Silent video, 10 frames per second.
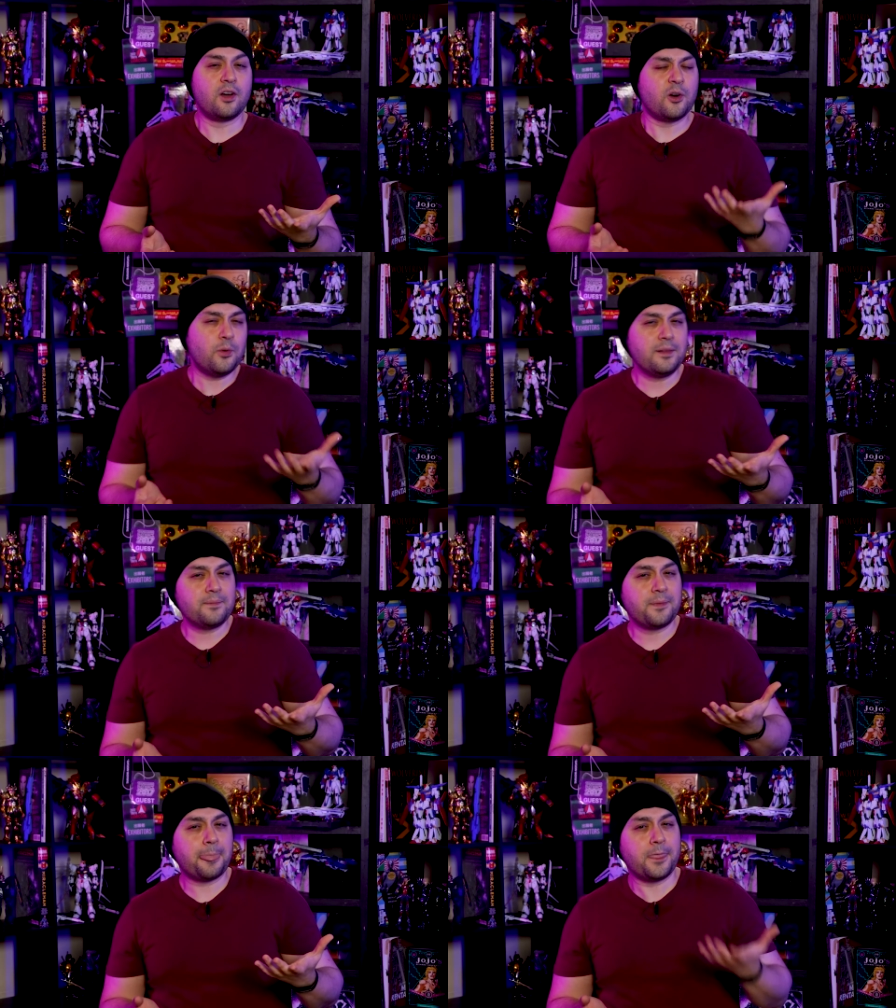
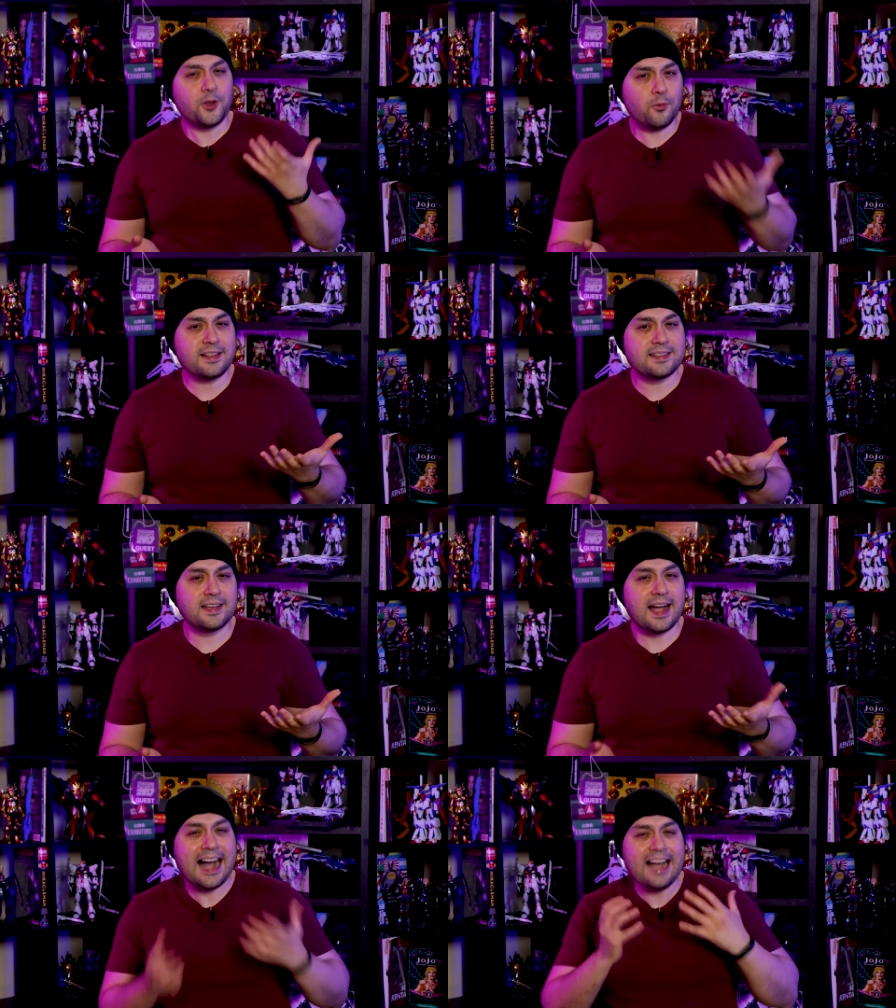Well, you know what?
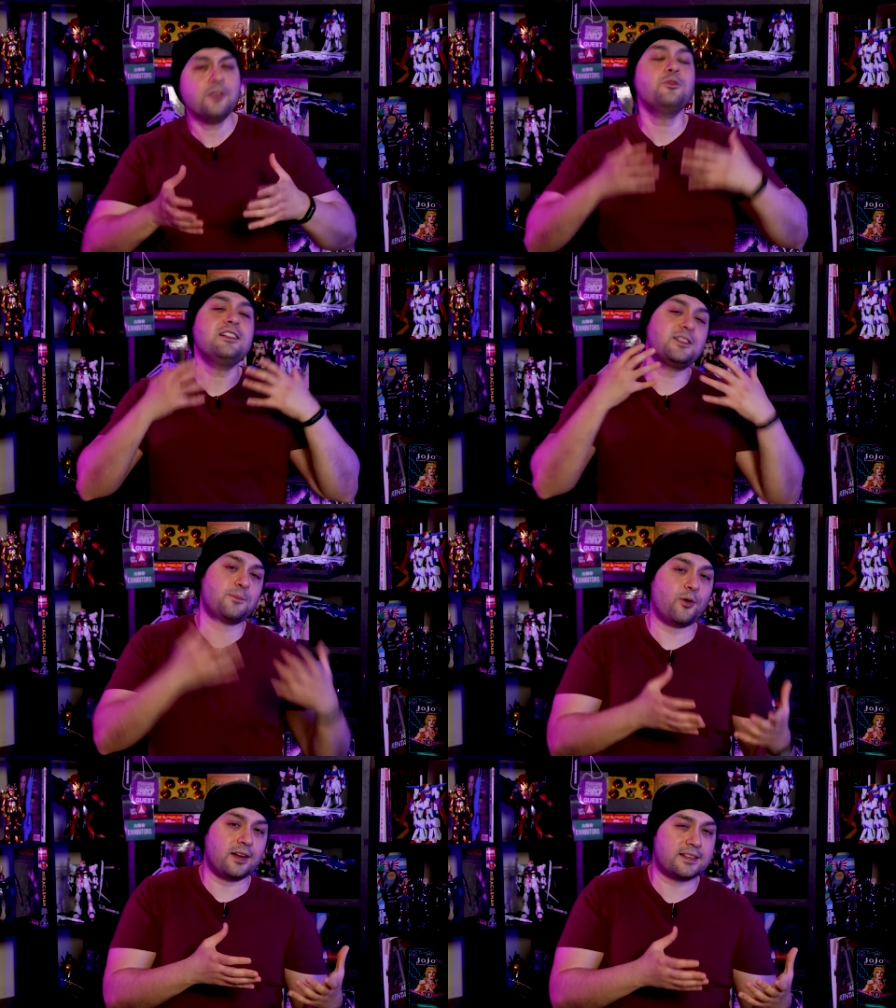I will
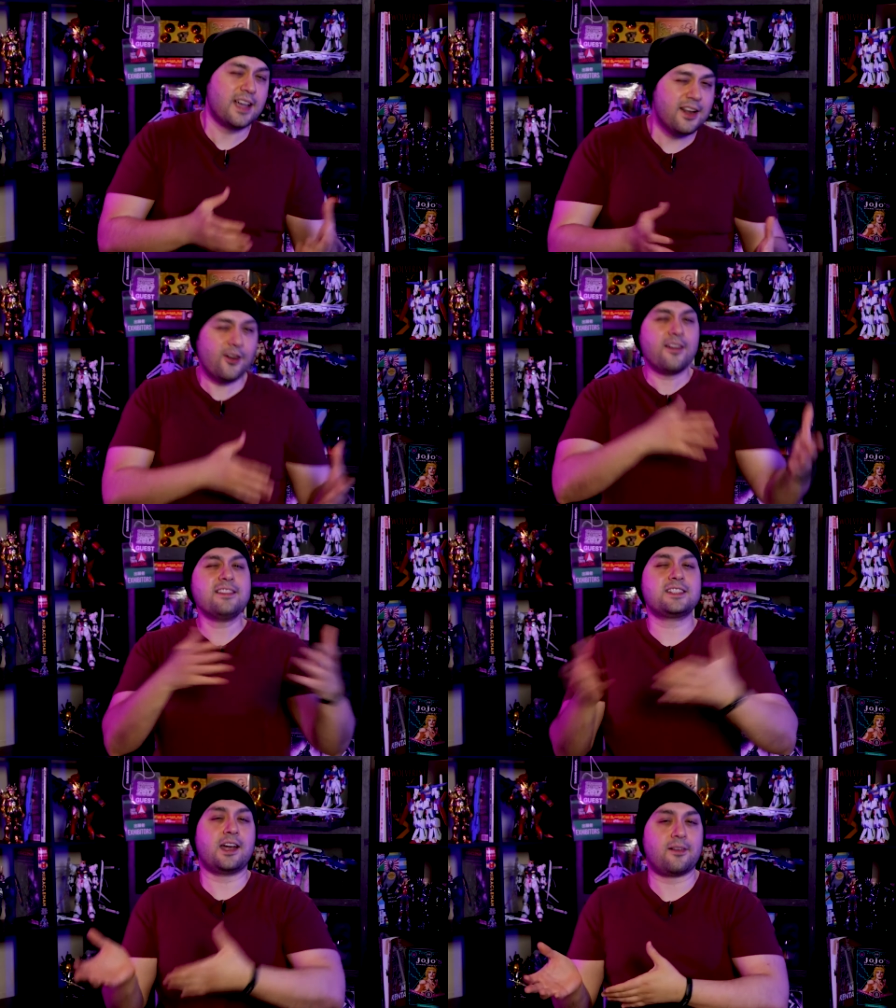spoil it, not
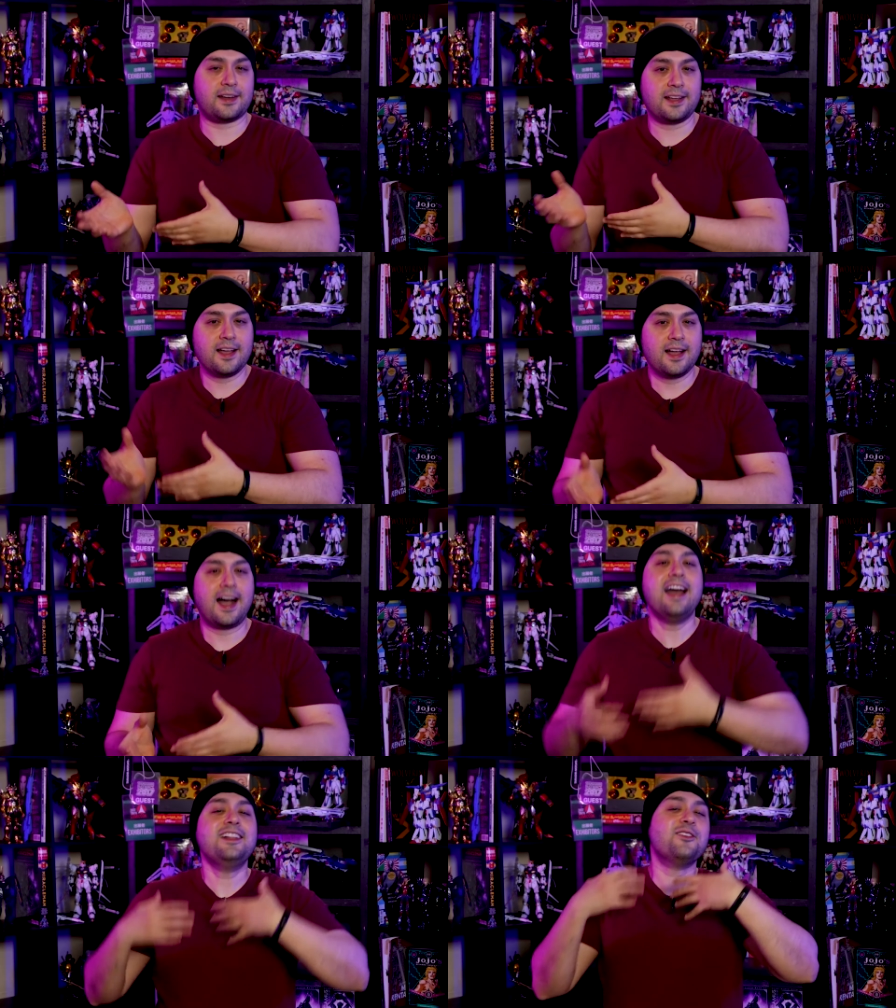entirely.
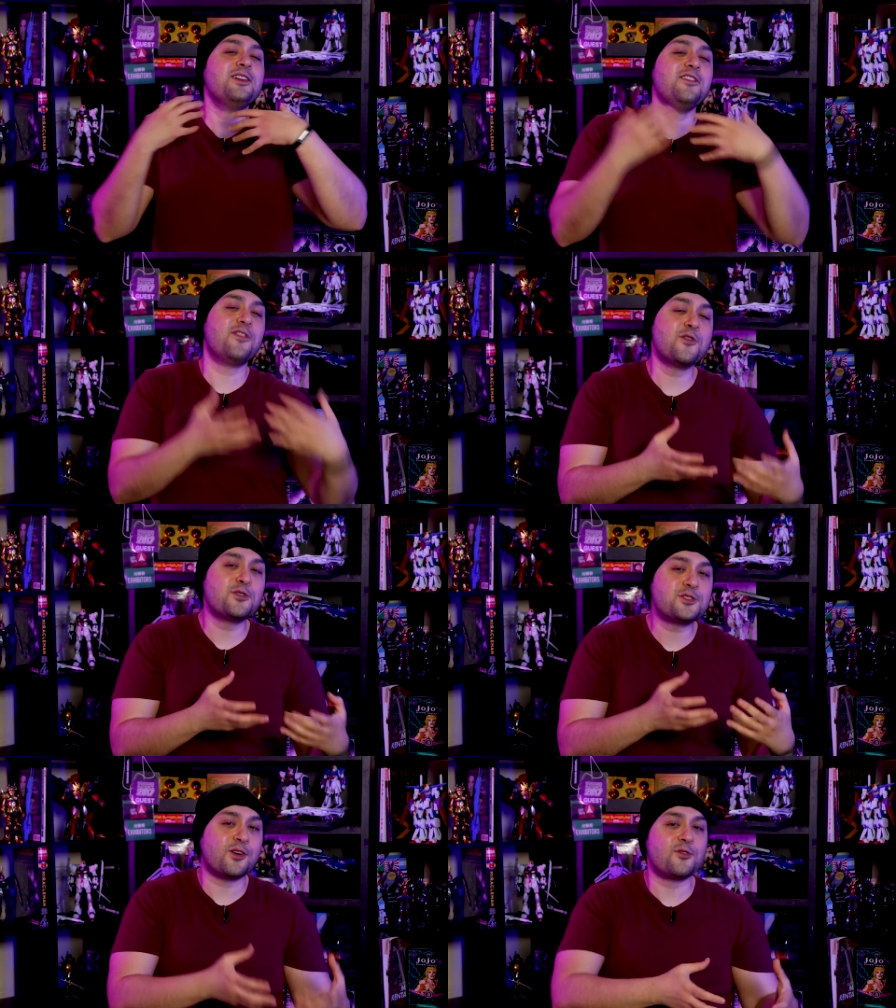I'll only
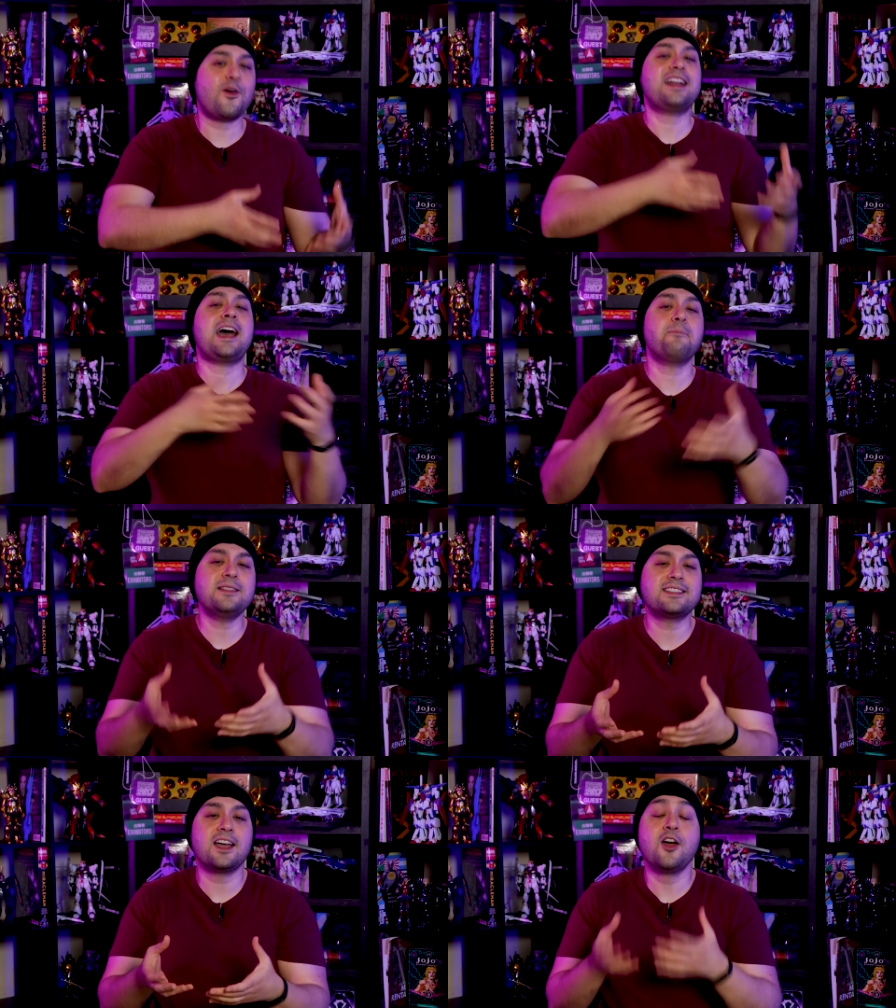focus on what
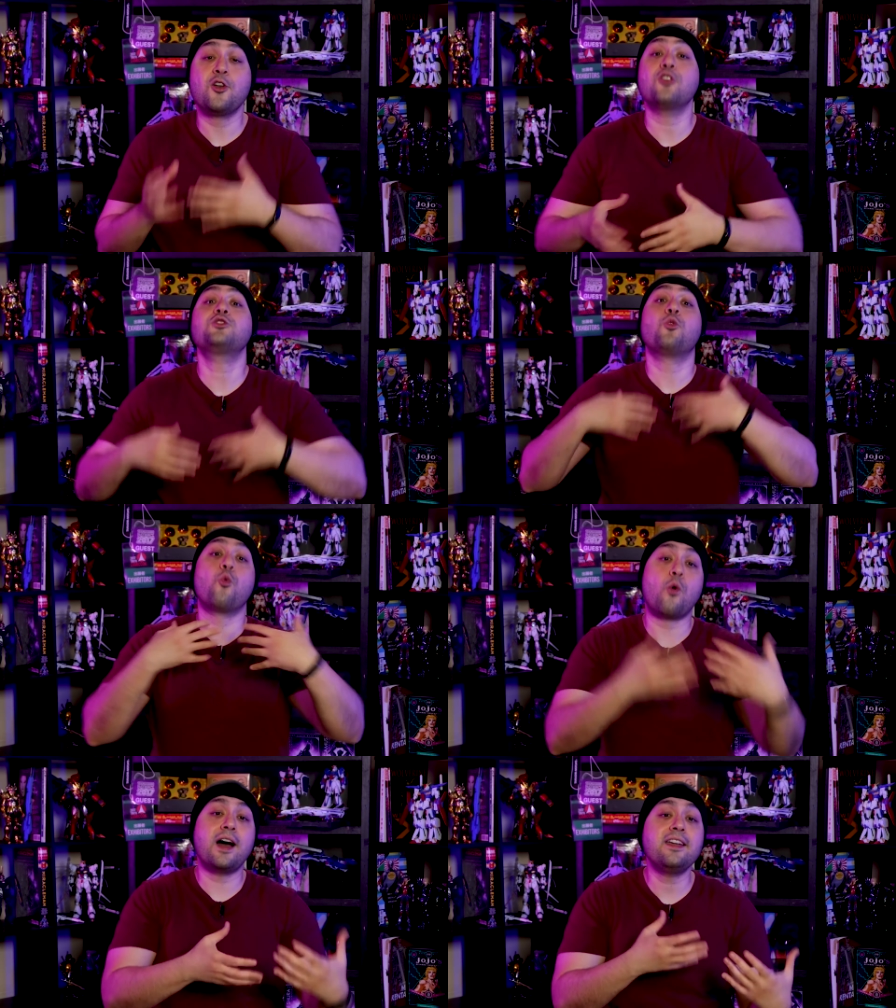happens, not
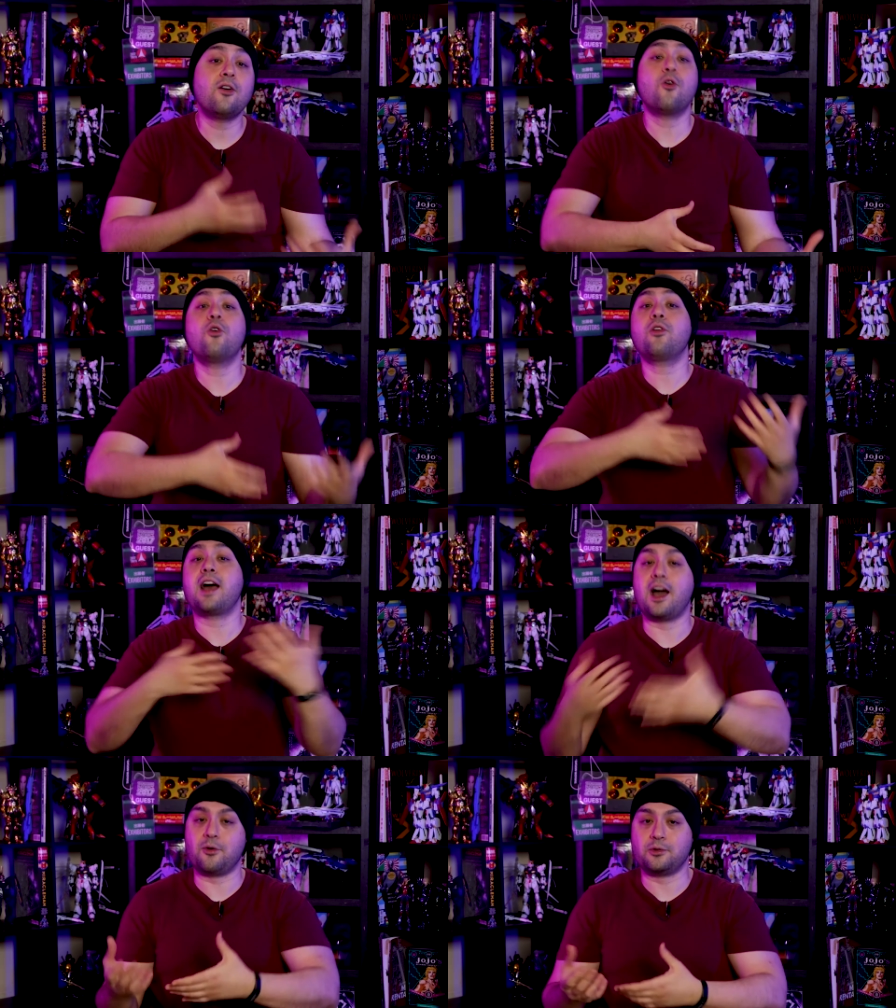why or how.